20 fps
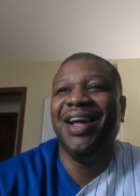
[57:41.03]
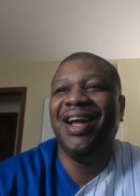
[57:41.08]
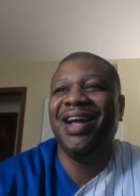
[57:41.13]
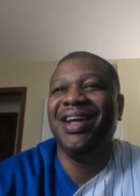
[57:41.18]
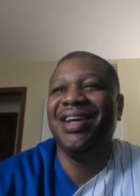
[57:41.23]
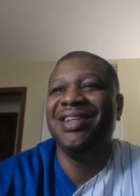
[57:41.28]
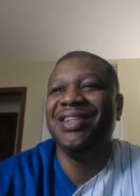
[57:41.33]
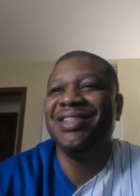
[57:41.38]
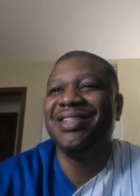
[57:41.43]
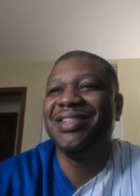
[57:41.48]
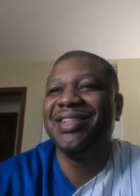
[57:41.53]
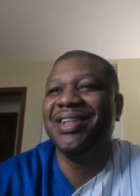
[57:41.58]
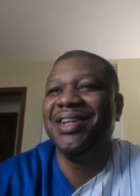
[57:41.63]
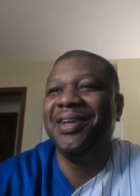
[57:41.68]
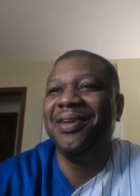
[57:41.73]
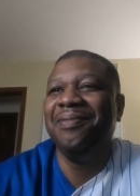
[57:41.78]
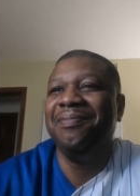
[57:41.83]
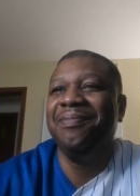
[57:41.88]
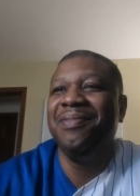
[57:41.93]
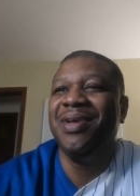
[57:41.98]
I
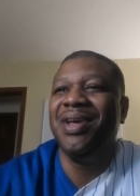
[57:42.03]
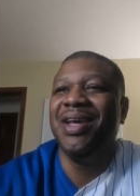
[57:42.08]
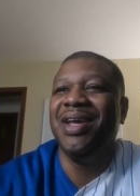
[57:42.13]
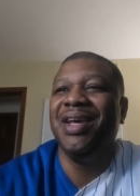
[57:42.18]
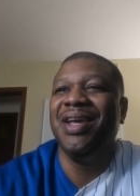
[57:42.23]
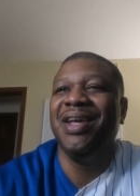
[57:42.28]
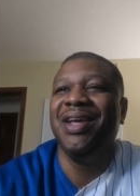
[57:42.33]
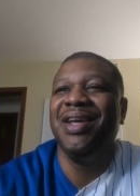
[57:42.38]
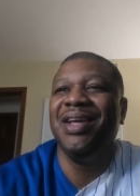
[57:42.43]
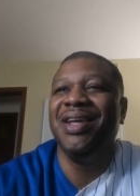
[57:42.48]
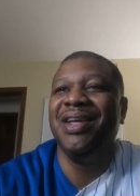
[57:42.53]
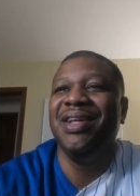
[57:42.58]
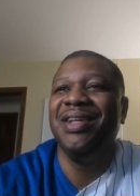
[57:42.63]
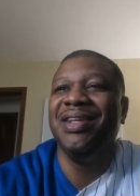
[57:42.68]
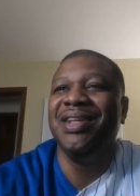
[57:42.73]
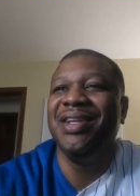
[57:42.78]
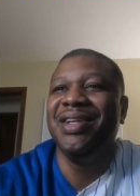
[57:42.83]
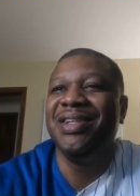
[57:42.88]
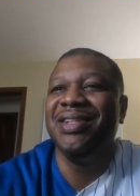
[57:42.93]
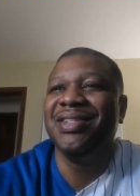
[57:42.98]
said,
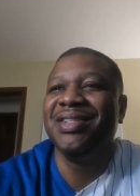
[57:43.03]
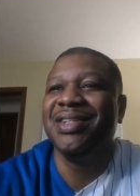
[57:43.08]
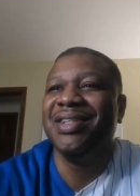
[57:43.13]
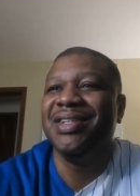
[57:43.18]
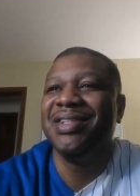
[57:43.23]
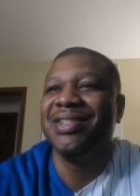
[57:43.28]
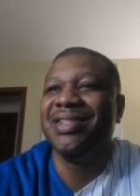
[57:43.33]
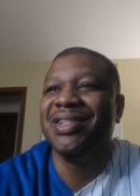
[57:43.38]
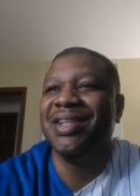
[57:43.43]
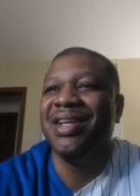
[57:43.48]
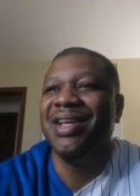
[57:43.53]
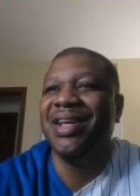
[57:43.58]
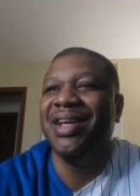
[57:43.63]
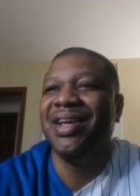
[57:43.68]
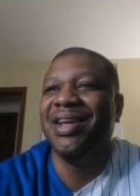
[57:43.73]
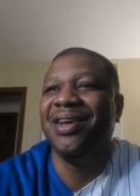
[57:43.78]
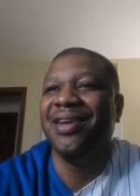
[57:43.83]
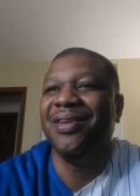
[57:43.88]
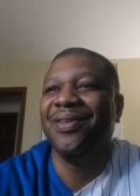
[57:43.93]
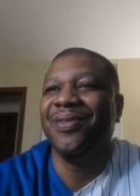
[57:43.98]
man, this is
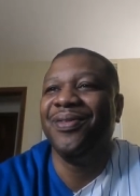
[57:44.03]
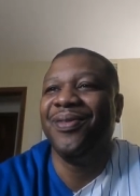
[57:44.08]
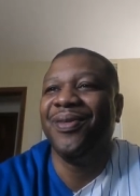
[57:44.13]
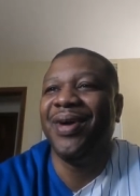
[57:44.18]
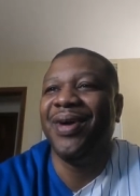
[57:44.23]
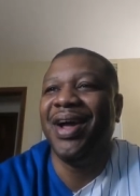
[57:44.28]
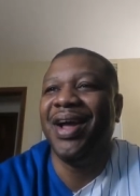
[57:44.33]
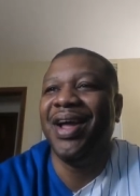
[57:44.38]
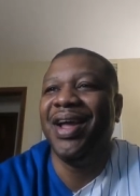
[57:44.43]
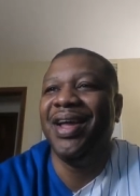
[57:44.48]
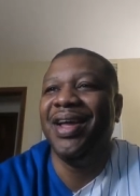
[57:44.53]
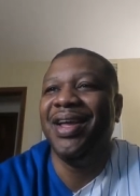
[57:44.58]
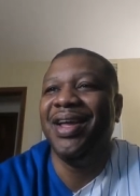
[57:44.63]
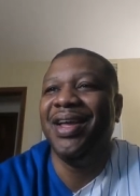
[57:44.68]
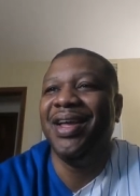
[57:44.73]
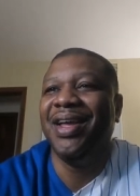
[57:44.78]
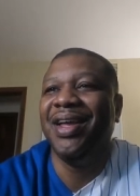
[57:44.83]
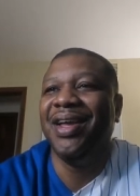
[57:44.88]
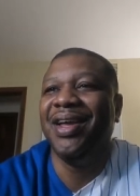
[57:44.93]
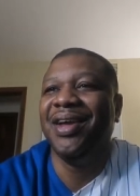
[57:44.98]
it right
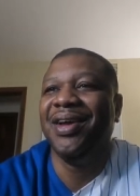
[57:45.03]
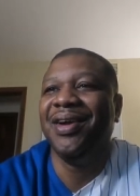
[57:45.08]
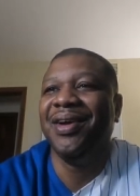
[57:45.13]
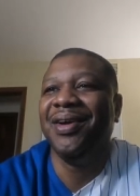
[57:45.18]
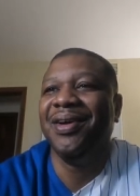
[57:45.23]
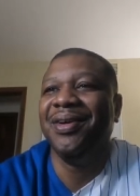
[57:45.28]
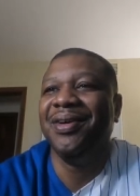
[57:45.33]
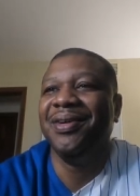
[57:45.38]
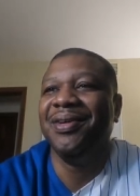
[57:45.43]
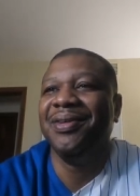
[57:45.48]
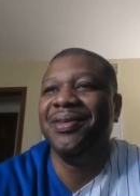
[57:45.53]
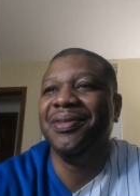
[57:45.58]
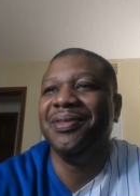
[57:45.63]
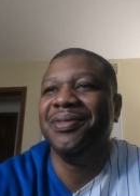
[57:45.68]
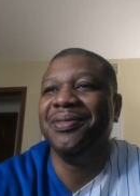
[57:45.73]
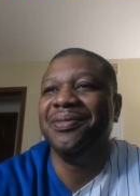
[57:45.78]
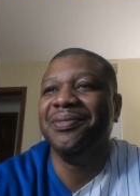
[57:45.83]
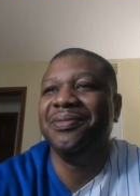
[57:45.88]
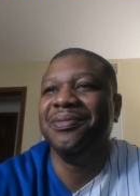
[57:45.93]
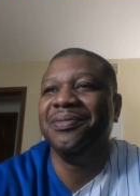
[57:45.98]
here.
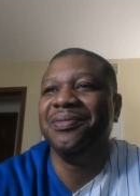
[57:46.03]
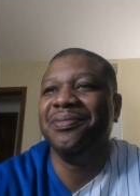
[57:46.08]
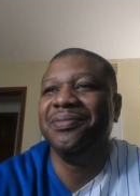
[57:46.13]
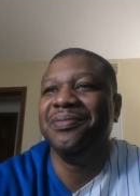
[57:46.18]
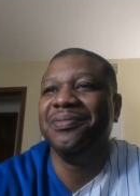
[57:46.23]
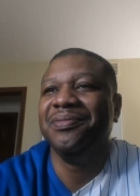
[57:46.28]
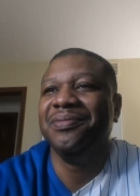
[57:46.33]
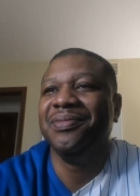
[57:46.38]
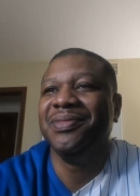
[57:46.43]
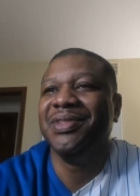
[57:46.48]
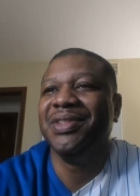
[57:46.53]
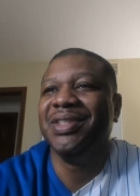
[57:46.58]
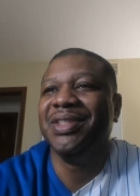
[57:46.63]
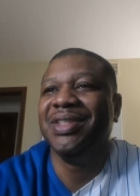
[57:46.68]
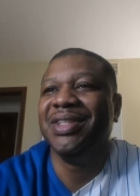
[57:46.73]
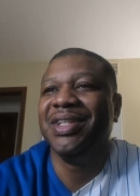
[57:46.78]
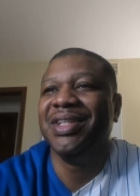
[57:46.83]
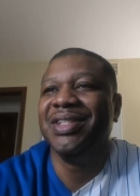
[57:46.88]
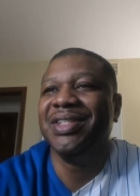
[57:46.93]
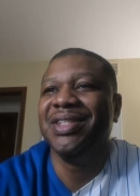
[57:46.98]

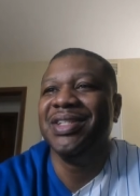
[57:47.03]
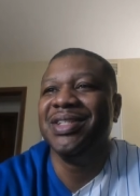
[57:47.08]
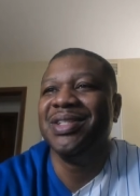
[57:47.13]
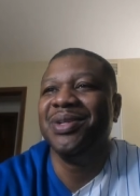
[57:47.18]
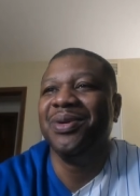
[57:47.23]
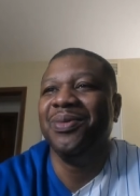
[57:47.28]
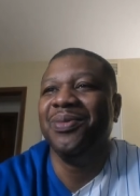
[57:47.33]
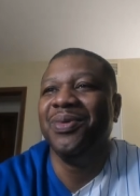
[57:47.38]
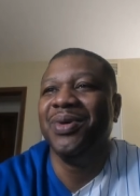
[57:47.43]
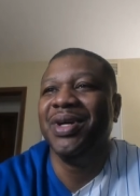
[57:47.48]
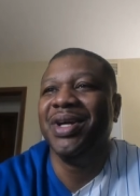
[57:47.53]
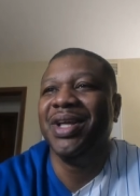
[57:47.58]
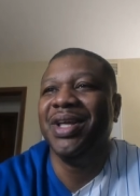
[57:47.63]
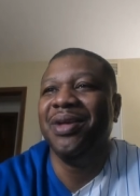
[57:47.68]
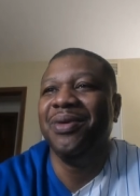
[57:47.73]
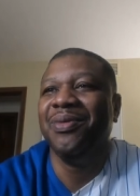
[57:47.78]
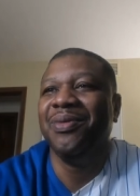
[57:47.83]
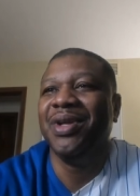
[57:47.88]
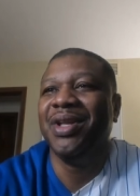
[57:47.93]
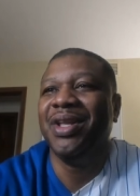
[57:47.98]
This is the one
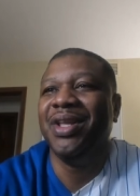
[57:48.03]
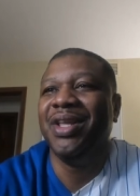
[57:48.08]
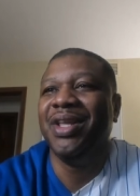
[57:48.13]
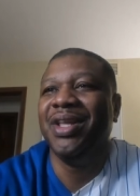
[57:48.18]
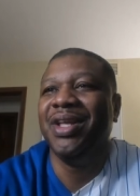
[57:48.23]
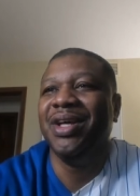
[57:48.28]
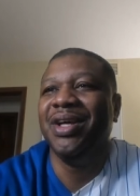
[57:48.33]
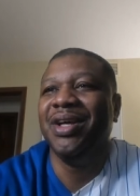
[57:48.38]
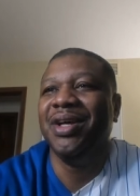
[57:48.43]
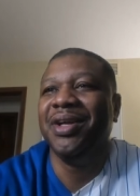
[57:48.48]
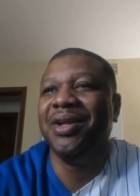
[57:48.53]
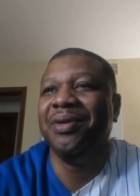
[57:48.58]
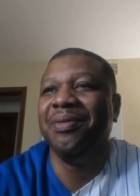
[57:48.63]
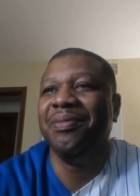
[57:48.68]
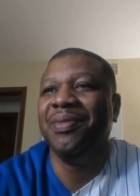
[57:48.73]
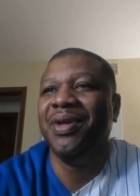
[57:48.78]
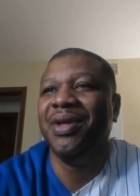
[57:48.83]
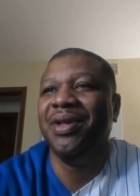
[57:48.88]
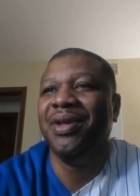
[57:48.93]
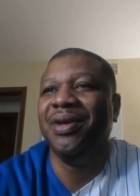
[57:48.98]
he would love to
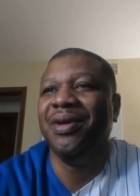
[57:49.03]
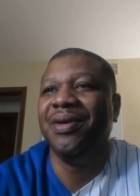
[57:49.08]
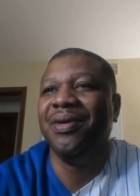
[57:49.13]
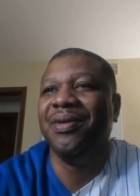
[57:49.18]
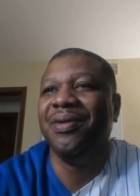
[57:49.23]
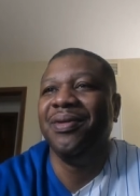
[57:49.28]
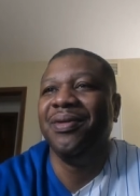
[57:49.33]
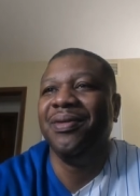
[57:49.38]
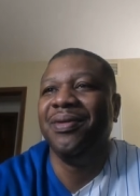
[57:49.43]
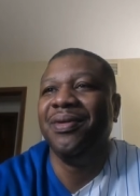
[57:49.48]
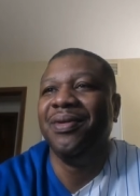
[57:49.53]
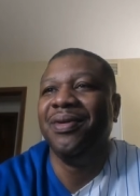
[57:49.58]
be known.